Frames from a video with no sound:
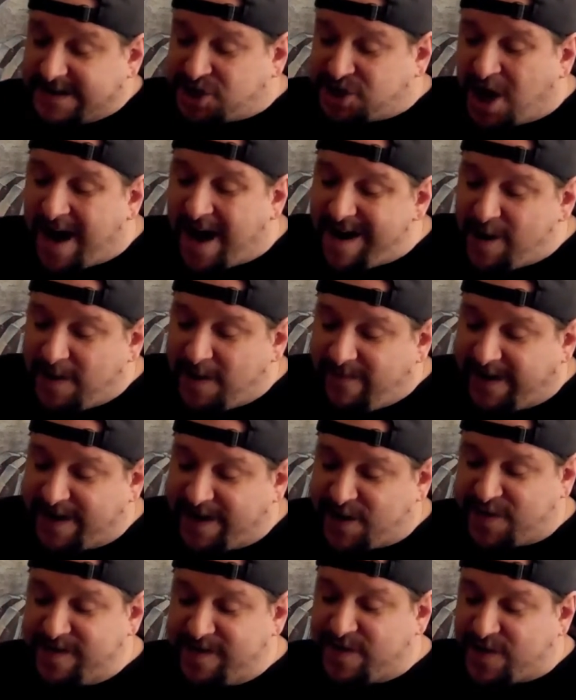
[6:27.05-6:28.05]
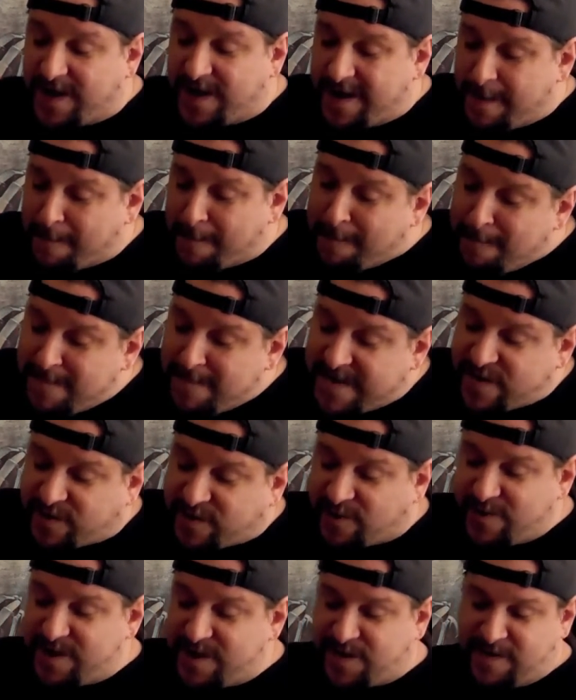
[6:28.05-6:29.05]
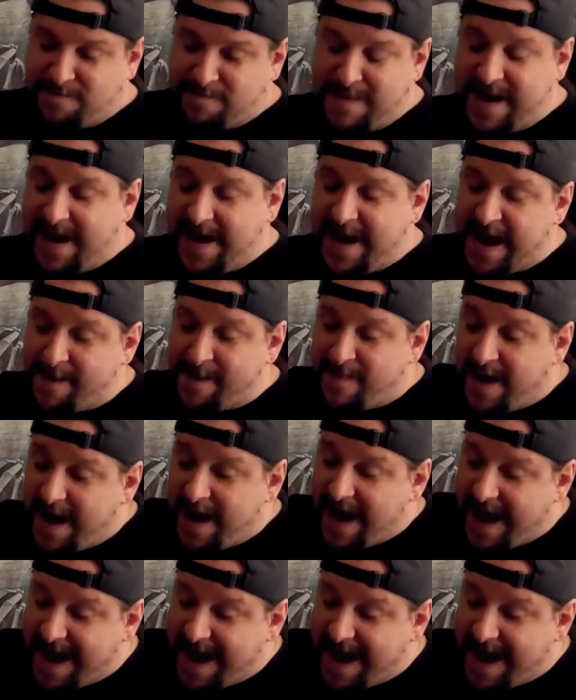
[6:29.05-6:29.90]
Child of Innocence, Mysteries and Mayhem,